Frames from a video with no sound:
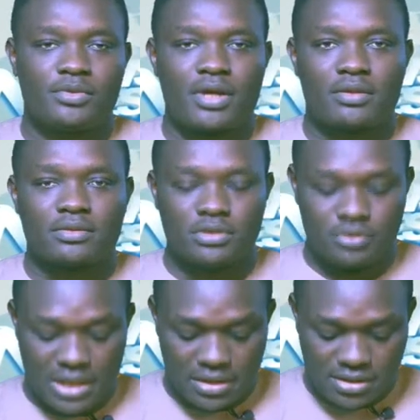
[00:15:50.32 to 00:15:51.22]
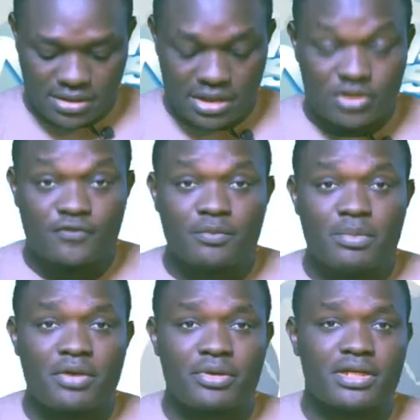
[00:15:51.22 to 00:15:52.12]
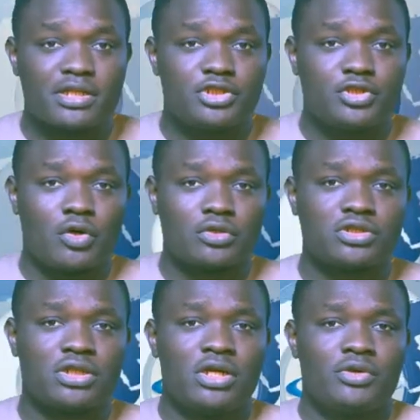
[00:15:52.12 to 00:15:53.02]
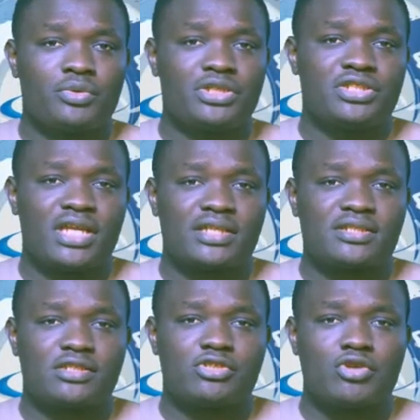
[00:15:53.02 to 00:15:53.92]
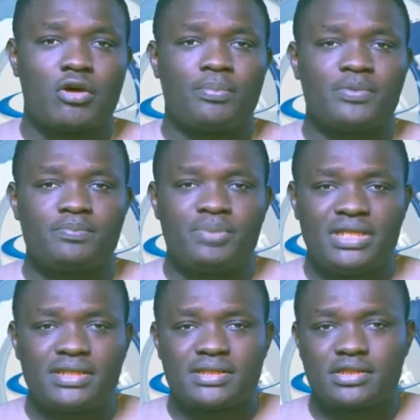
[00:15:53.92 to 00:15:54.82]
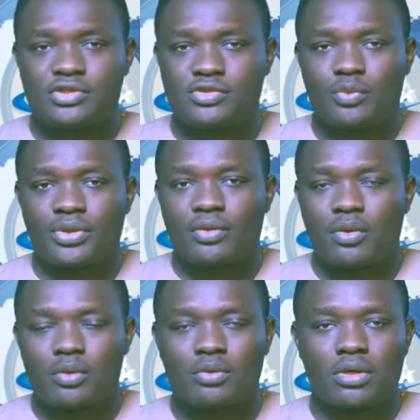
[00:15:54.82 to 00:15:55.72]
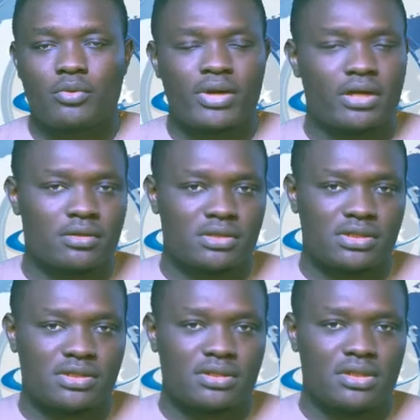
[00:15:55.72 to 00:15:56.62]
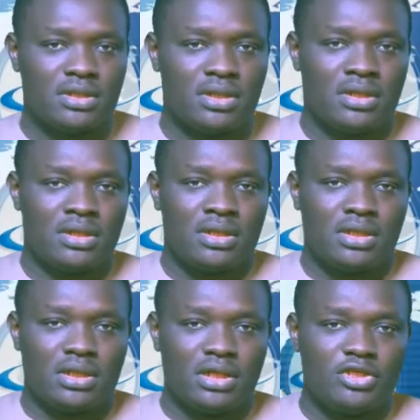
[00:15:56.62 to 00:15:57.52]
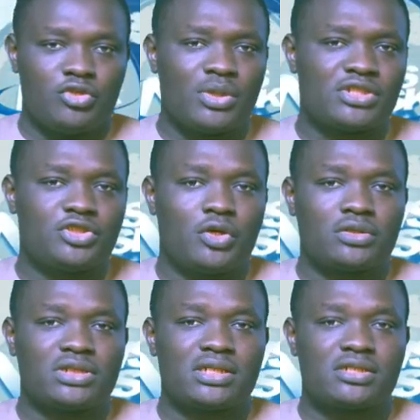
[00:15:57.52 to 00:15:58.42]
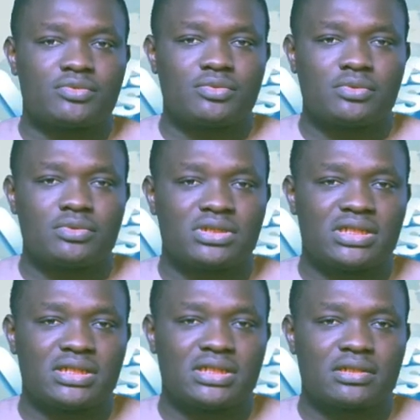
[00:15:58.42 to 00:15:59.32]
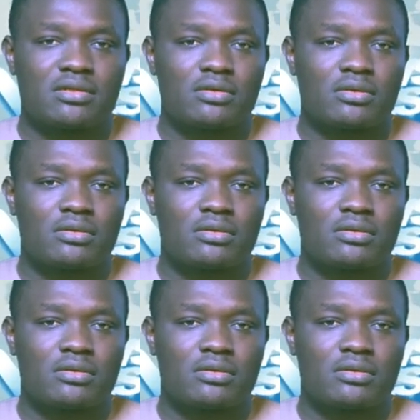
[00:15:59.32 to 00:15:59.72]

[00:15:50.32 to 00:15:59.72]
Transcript: around the United States of America, Judge rejects Trump bid to withhold records. A U.S. judge has ruled a uh, con